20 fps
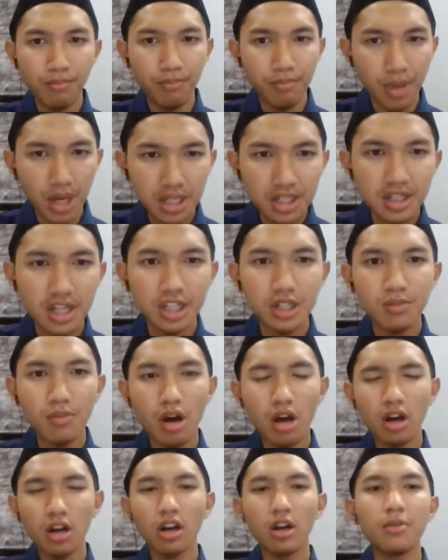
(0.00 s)
business
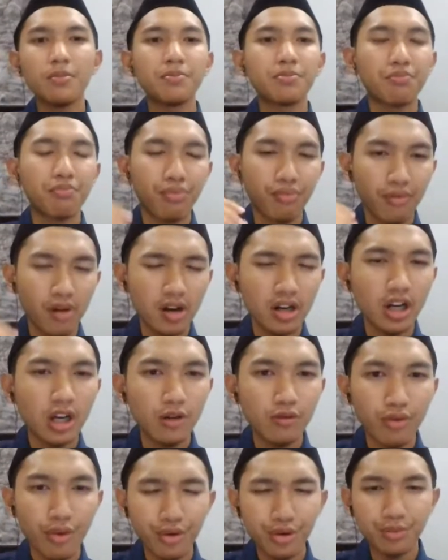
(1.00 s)
model,
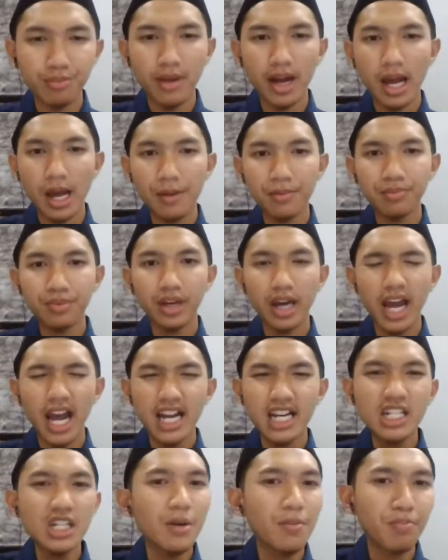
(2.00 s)
product roadmap,
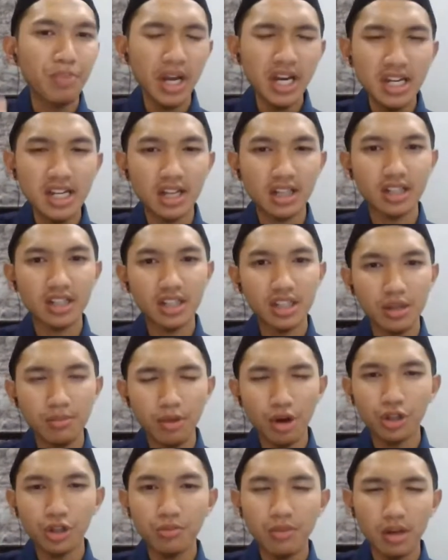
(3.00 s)
and opinions
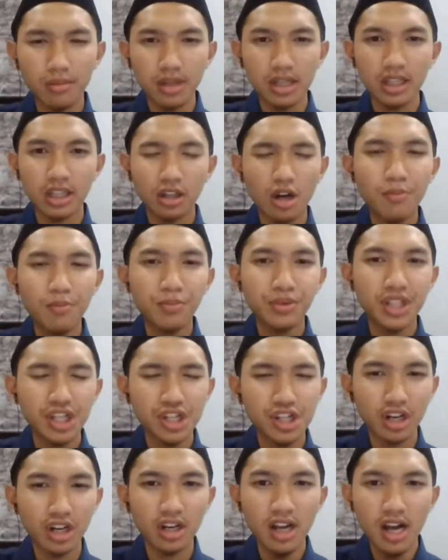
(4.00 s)
about maybe the
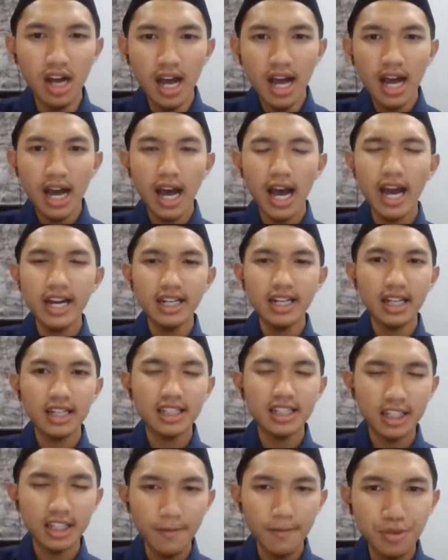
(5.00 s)
competition, and
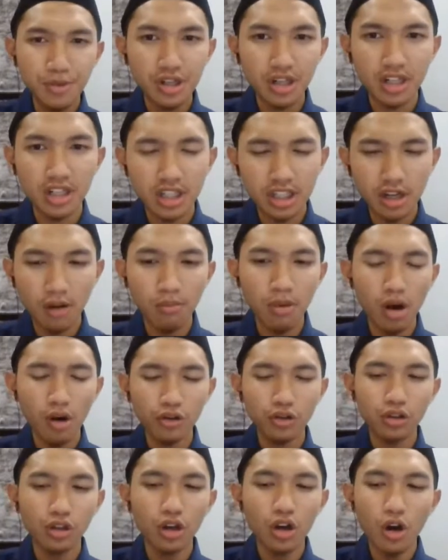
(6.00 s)
assumptions
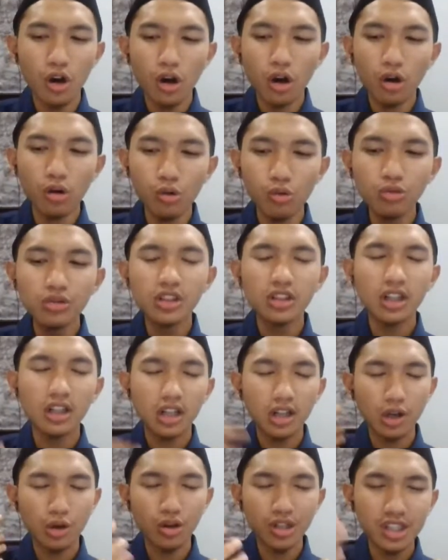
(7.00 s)
about who the
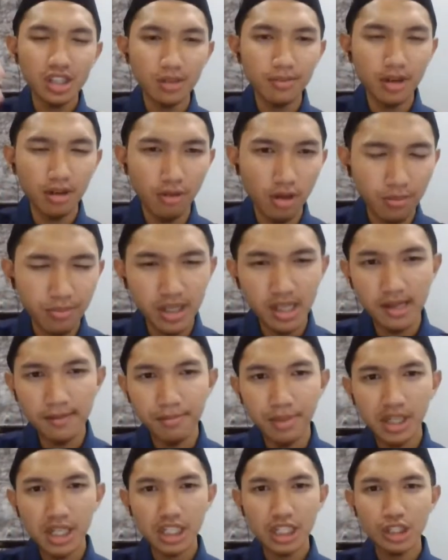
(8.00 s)
customer will be,
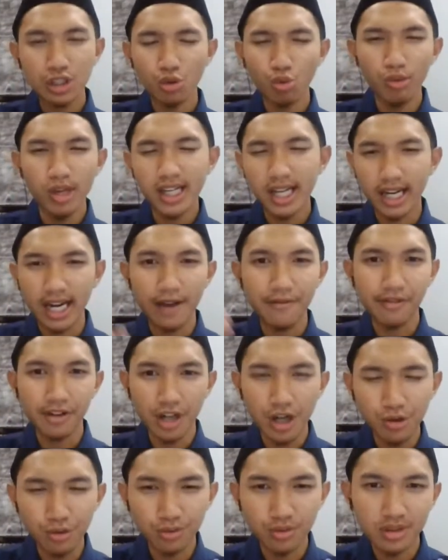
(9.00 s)
because we can never
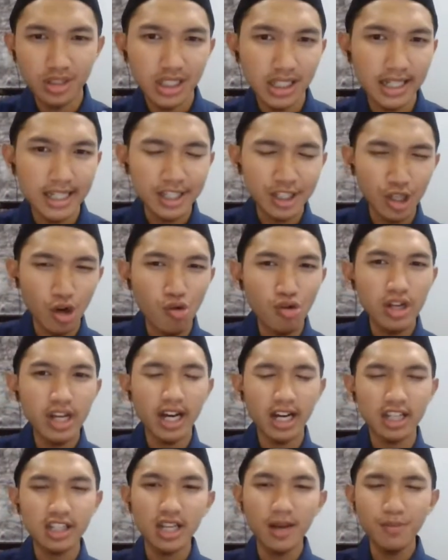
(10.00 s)
know. It's only
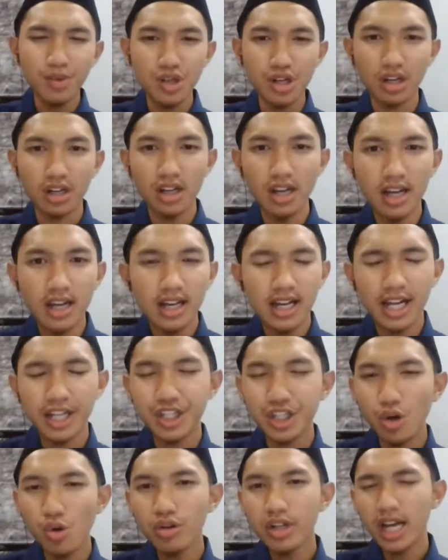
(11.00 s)
an assumption.
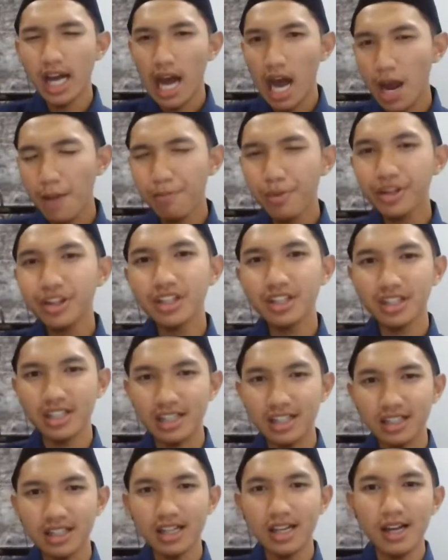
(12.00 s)
It's only a
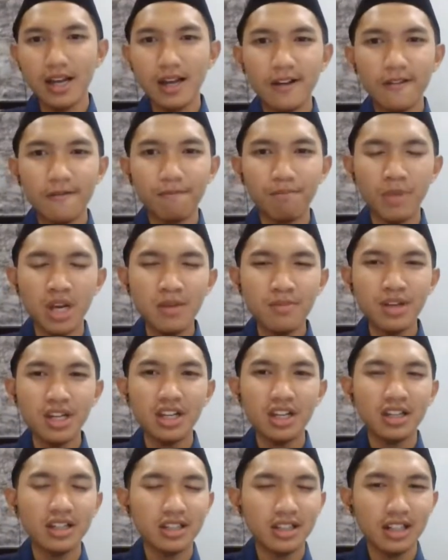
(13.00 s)
hypothesis.
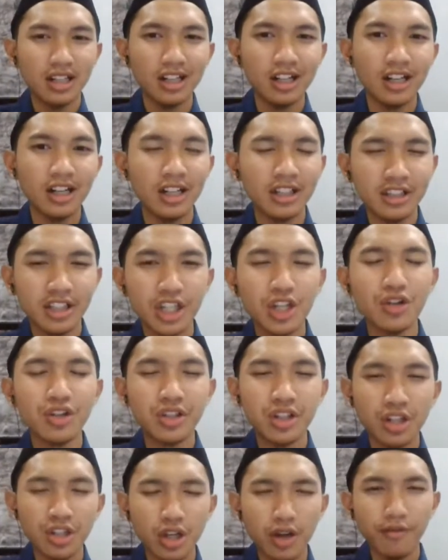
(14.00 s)
Maybe the
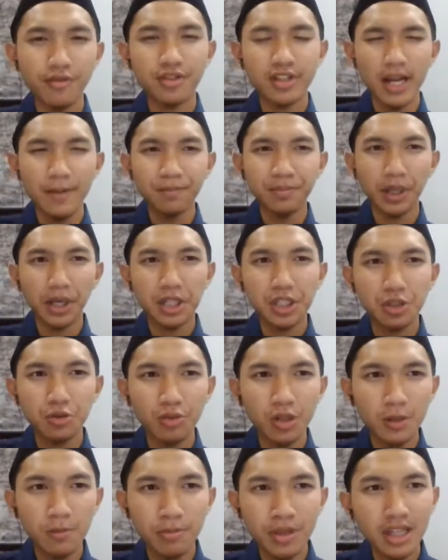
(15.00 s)
users of Snaptext
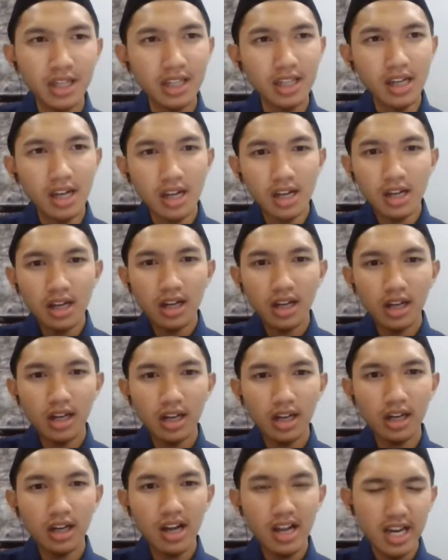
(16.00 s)
would be
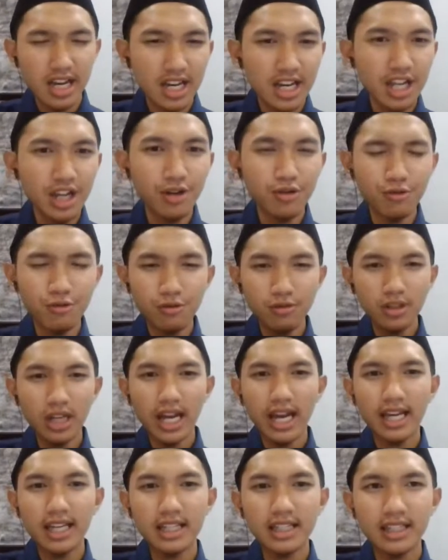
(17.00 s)
new
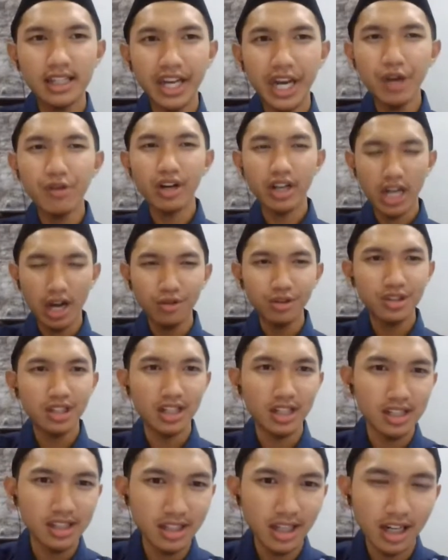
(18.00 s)

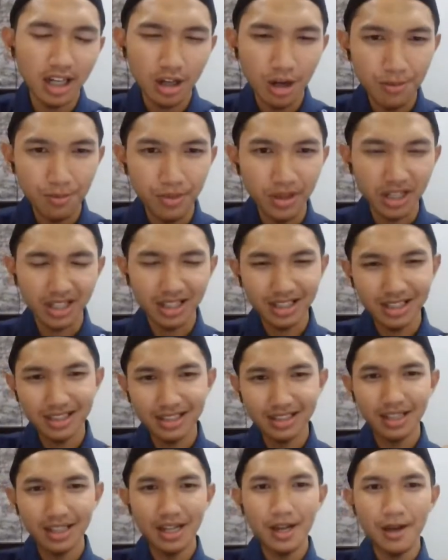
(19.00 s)
accountants in the company.
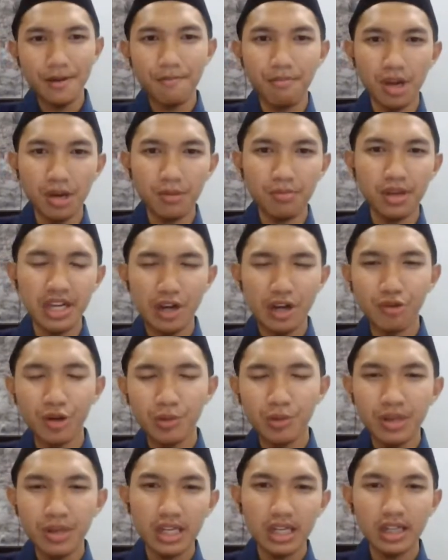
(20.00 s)
Maybe it
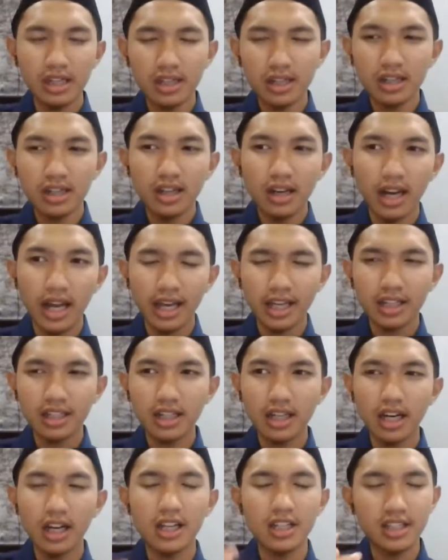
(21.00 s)
would be
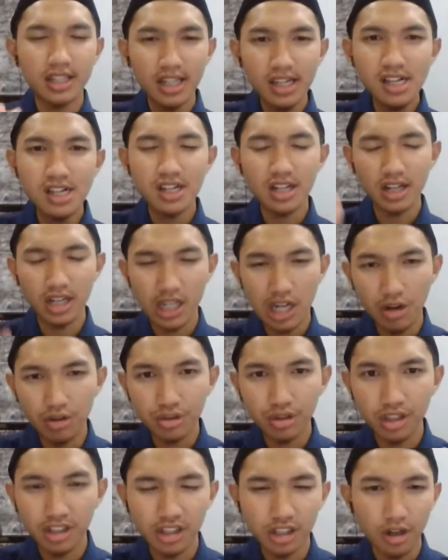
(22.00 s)
like a senior
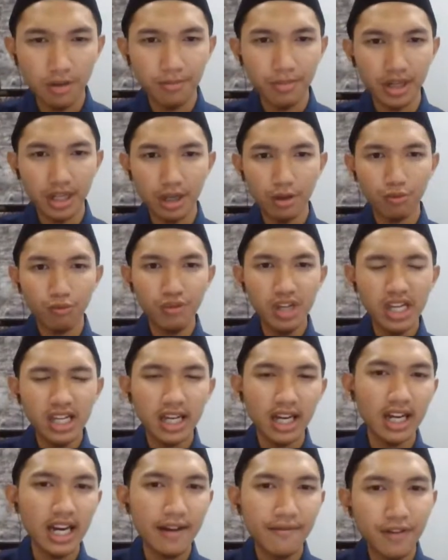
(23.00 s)
accountant in the company. We
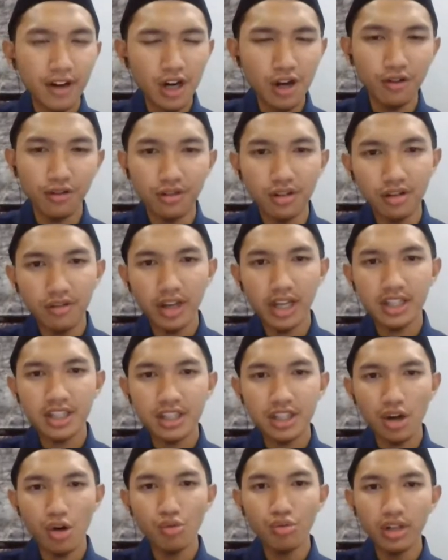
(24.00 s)
can never know.
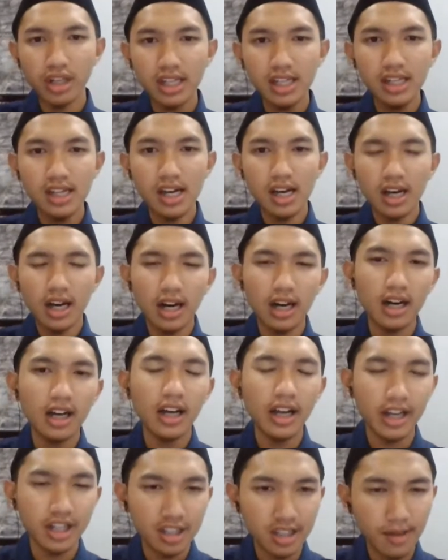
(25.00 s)
It's only
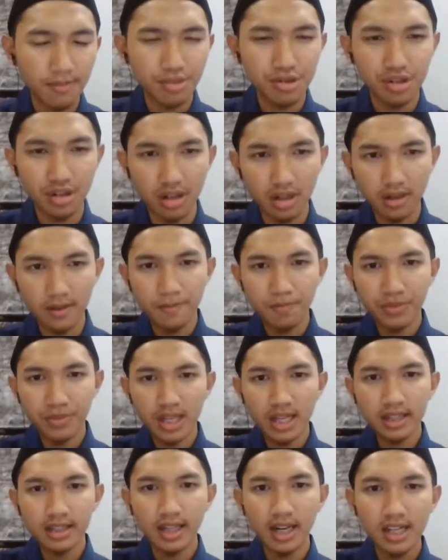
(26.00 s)
an assumption.
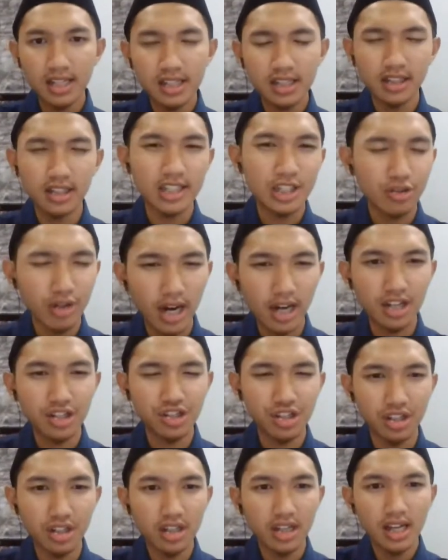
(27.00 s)
That is the
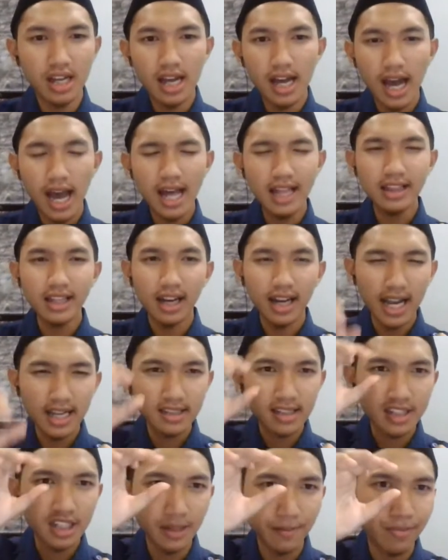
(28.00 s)
strategy. And the
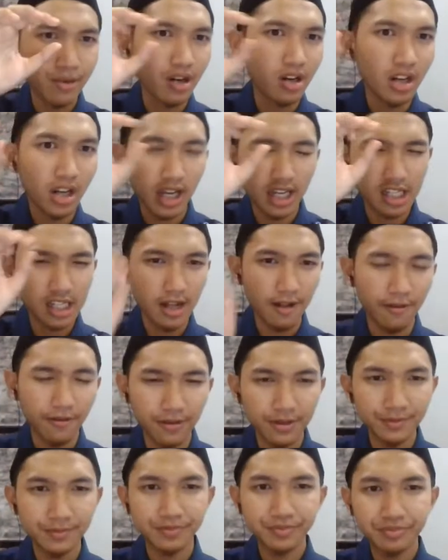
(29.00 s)
last is the product itself.